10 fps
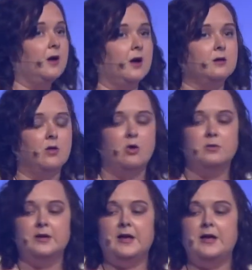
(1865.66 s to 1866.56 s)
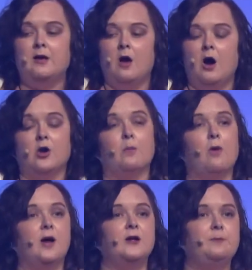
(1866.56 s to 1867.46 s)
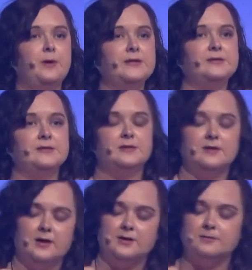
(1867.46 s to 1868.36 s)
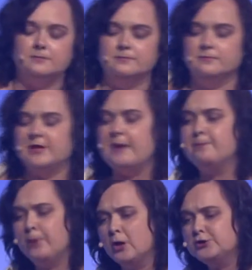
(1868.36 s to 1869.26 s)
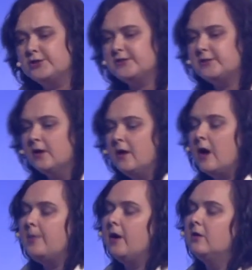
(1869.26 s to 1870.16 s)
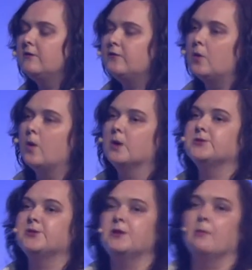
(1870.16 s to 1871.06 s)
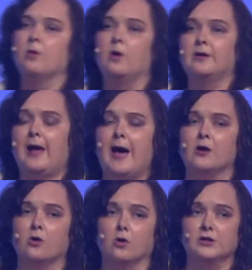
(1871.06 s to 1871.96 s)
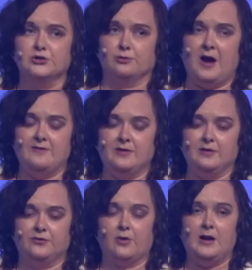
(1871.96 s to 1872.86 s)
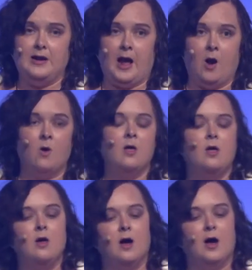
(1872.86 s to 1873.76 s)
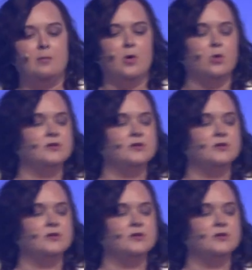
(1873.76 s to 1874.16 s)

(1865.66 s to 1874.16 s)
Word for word: Uh, globally, on a product-based um, type purchase, apparel and footwear is the number one category driving this right now. Uh, but we're,